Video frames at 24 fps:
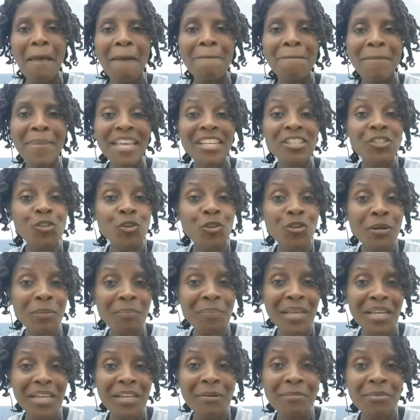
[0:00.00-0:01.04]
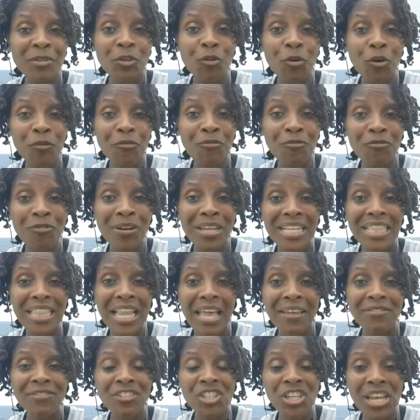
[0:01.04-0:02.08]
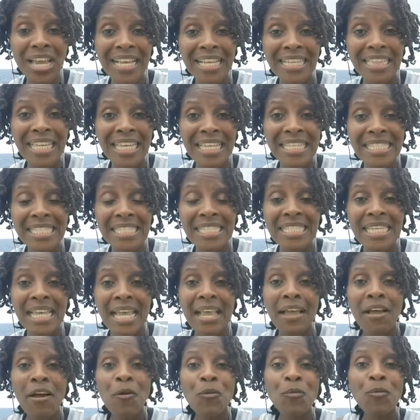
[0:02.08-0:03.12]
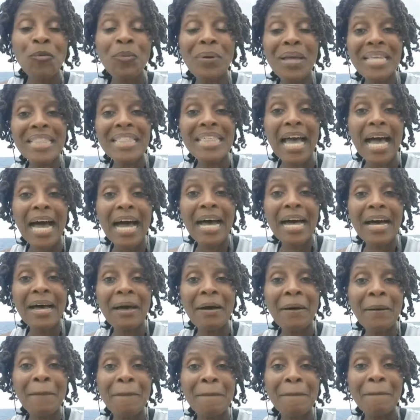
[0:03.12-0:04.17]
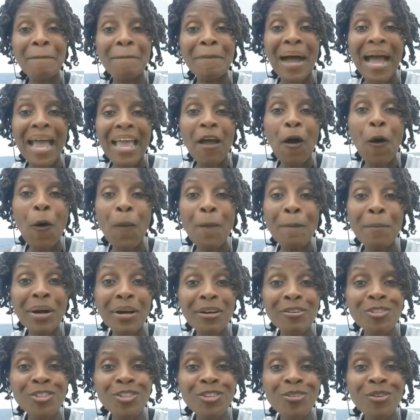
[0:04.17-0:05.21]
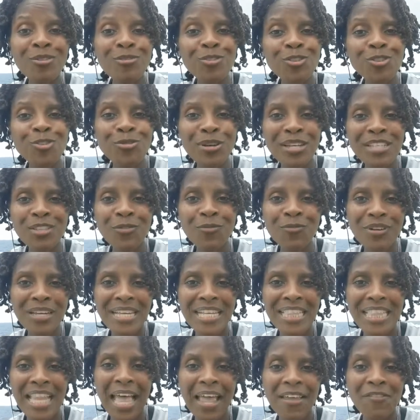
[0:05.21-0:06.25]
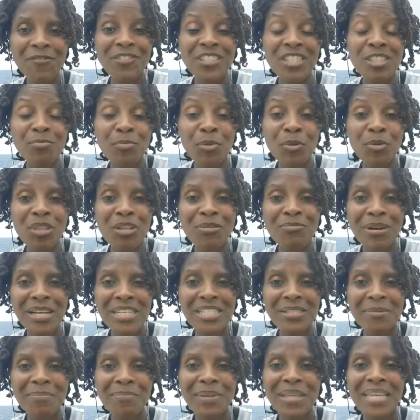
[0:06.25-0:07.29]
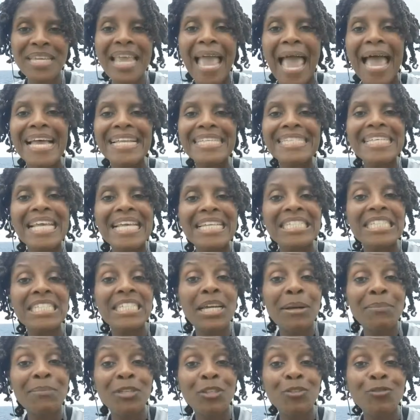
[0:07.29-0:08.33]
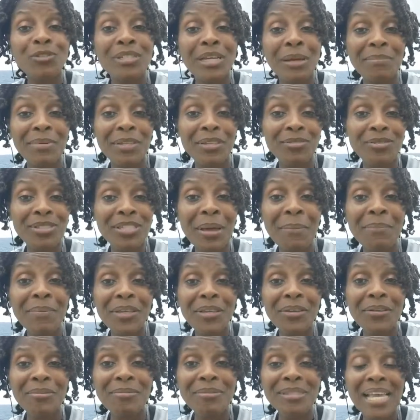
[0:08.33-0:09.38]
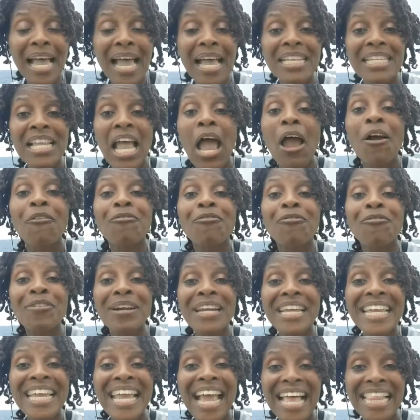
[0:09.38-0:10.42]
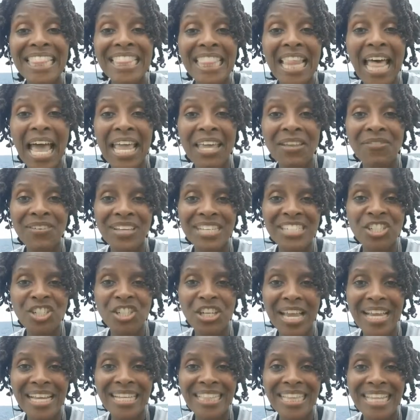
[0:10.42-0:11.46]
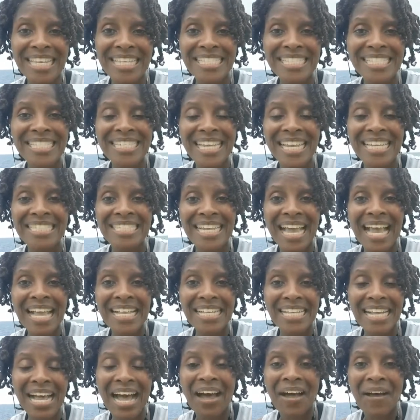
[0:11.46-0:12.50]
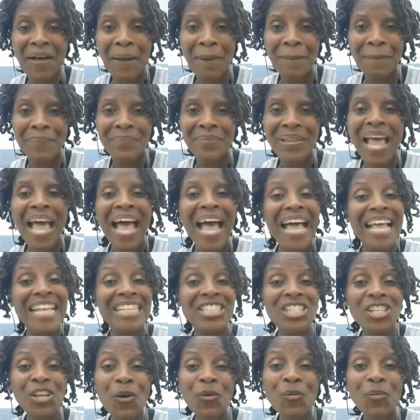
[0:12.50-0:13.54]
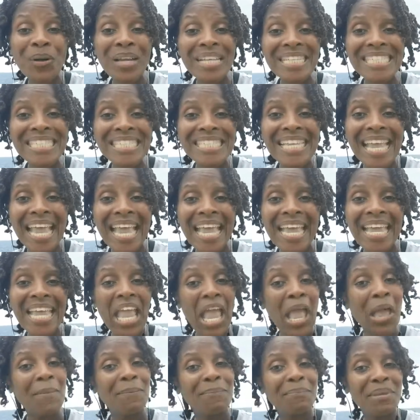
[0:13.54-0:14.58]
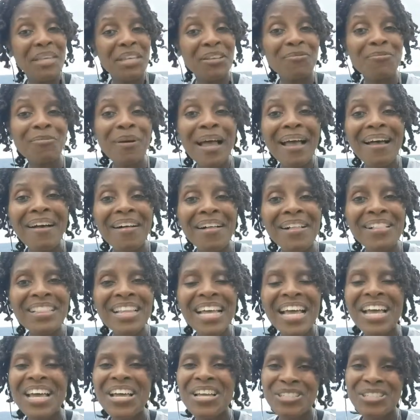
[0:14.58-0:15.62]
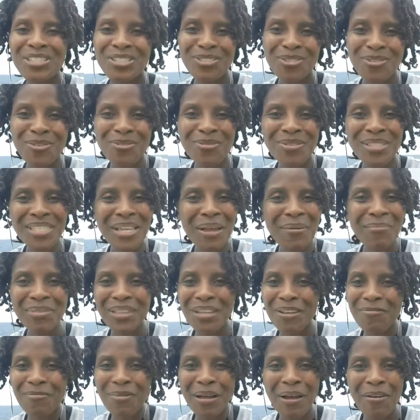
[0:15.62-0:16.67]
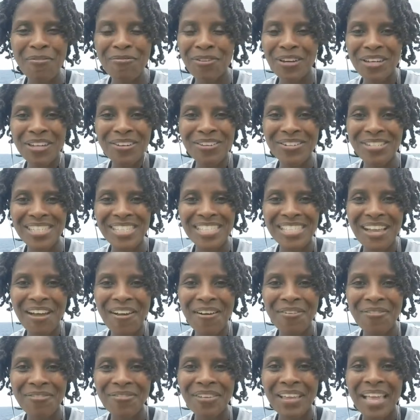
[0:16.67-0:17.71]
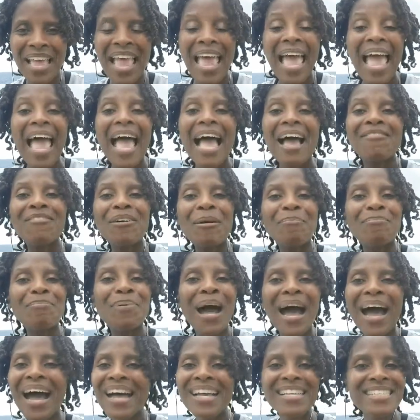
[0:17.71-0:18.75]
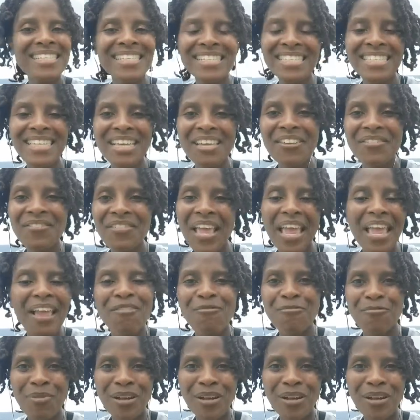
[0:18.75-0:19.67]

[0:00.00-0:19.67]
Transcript: Make sure to pick up your free life checklist with my own personal stress-free life smoothie recipe at www.freelifechecklist.com. Until Wednesday, be well, do something well for yourself. Have a positive and